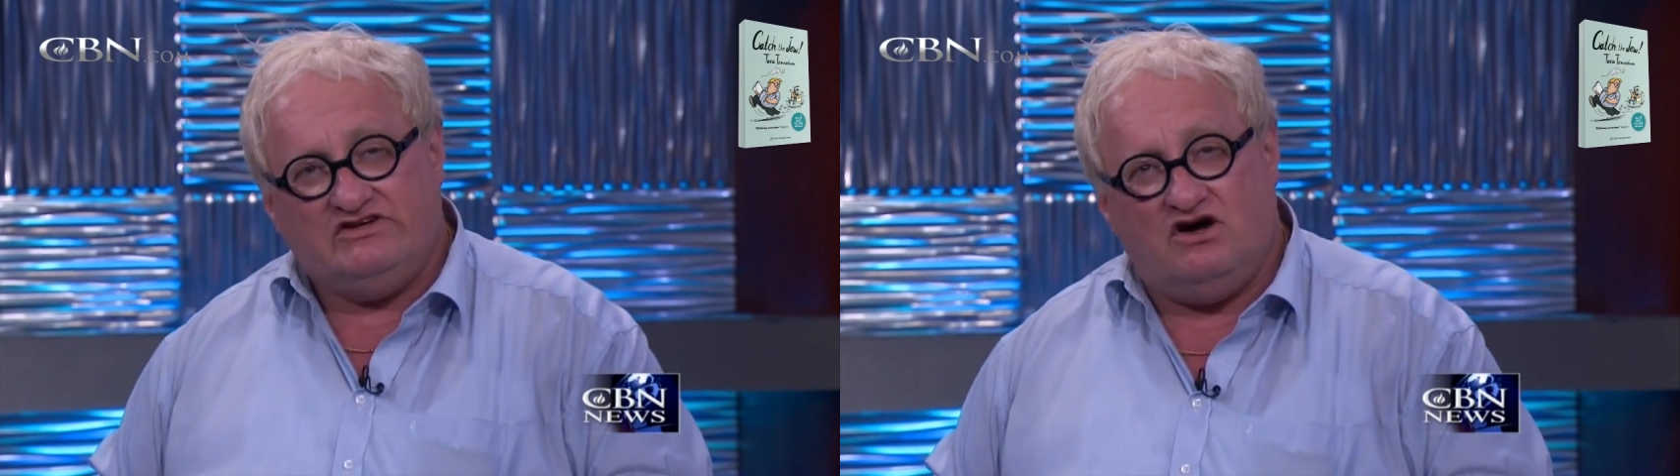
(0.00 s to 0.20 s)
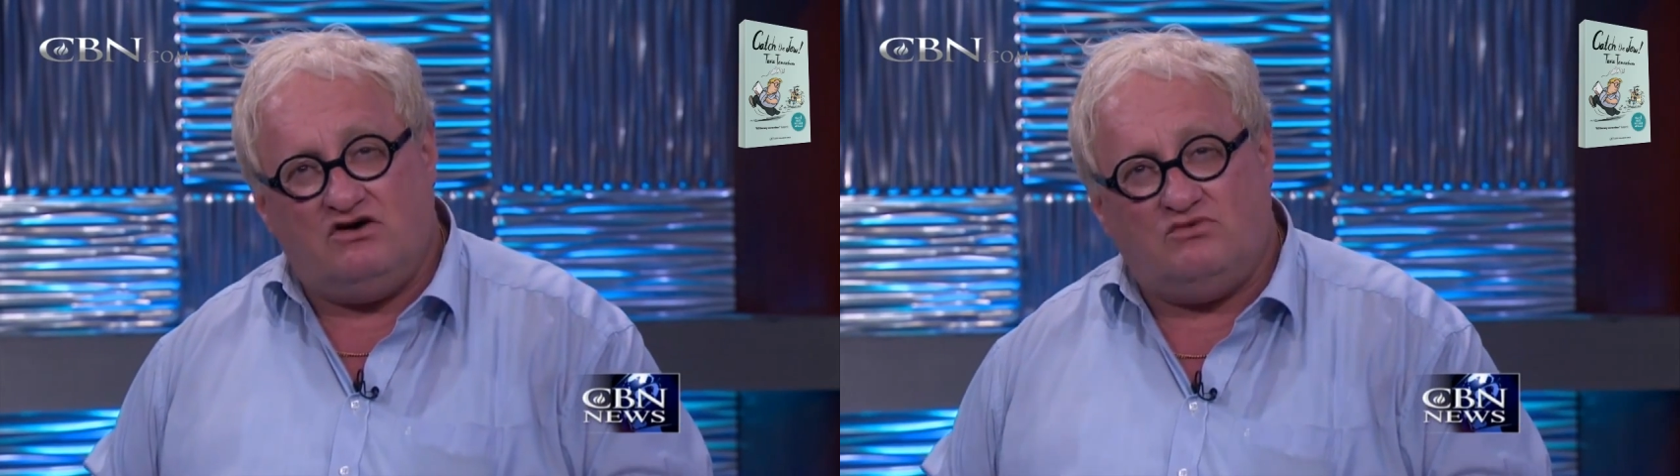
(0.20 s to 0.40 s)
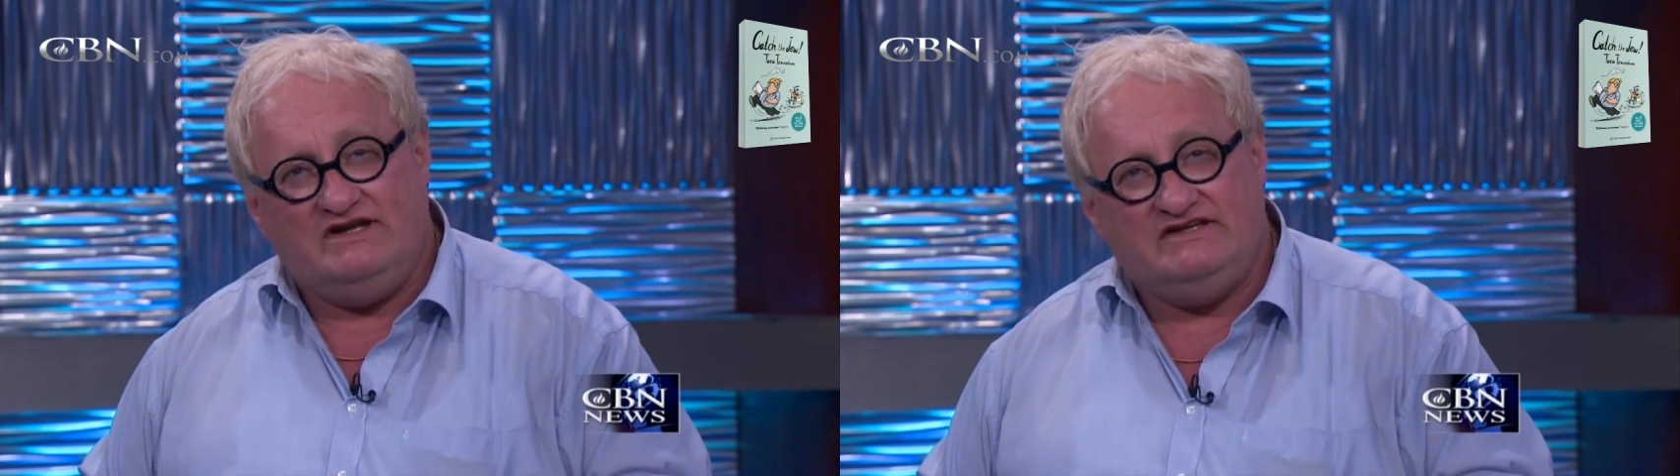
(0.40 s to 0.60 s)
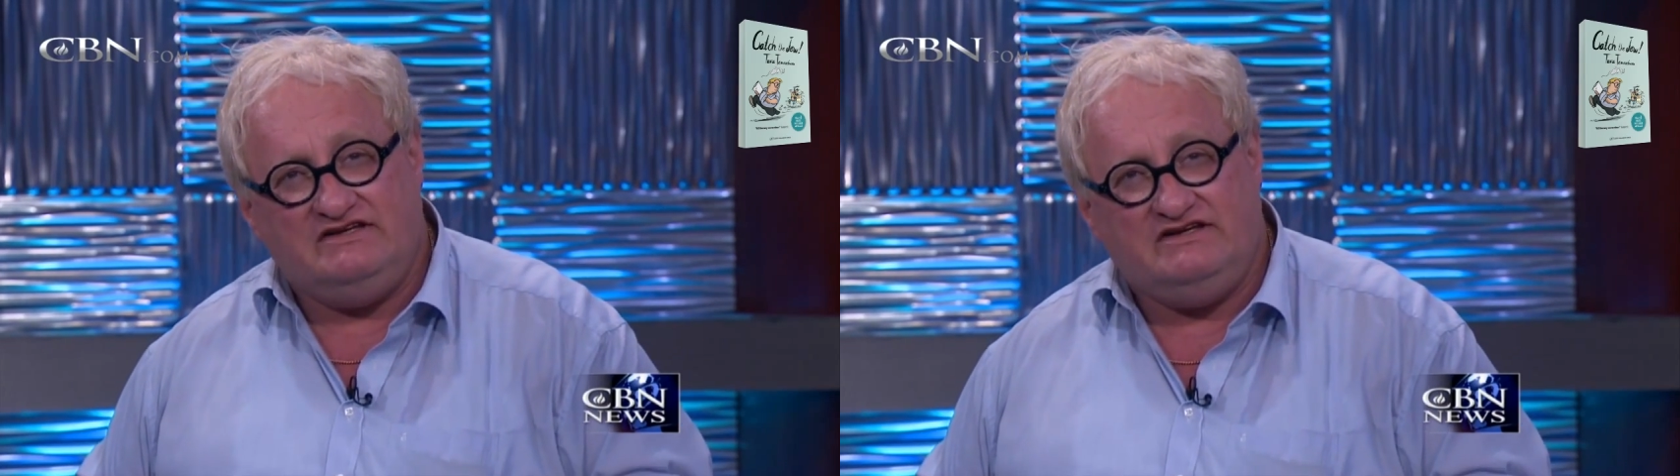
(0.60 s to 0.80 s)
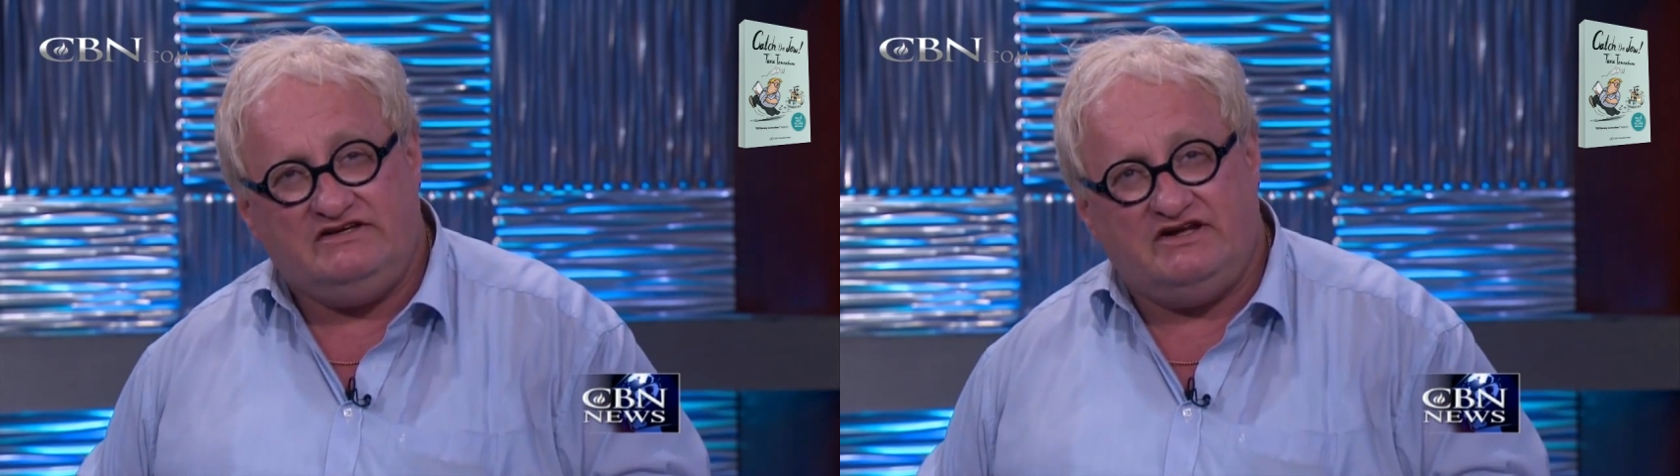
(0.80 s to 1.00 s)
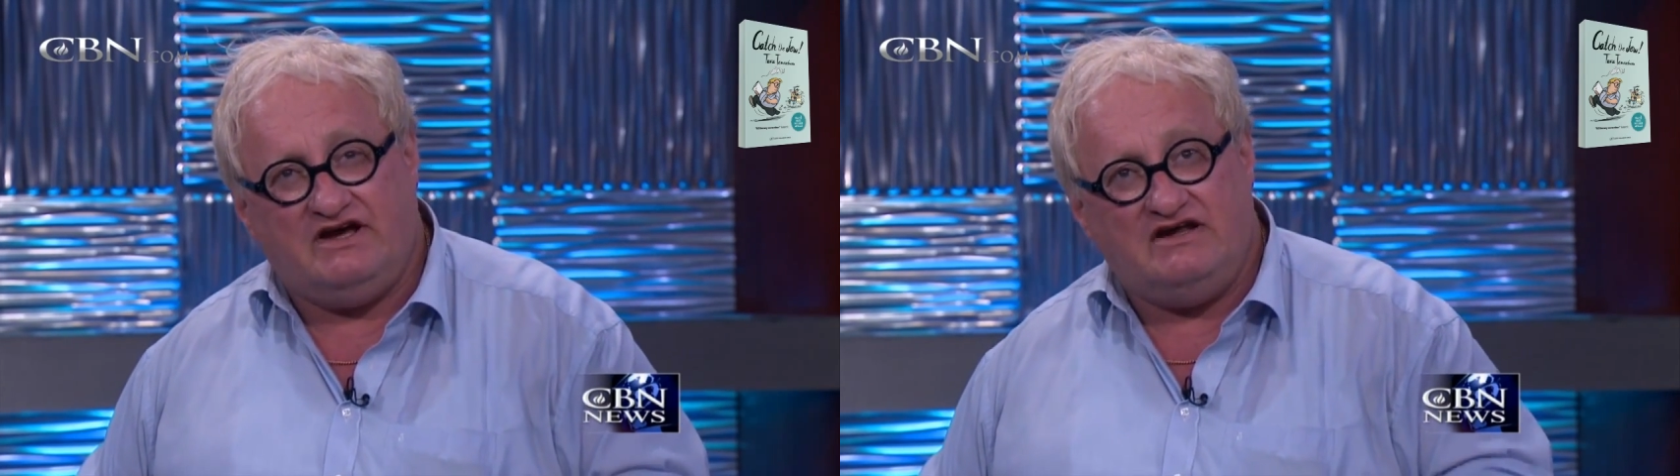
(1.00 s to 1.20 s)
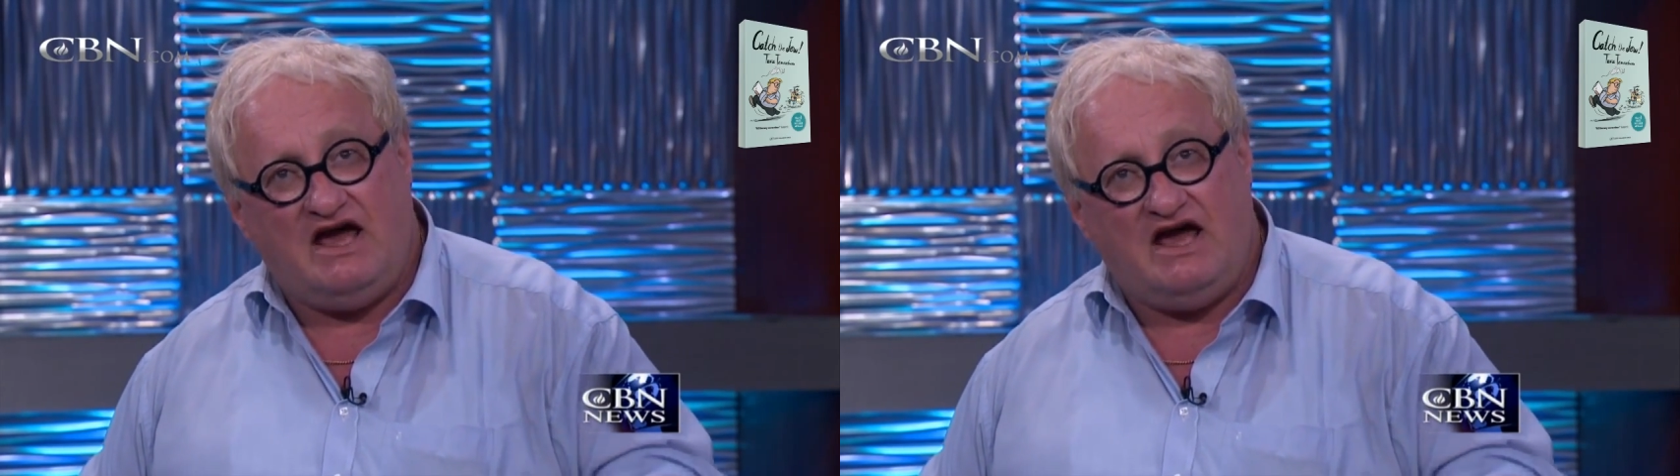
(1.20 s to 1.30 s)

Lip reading: So what is interesting,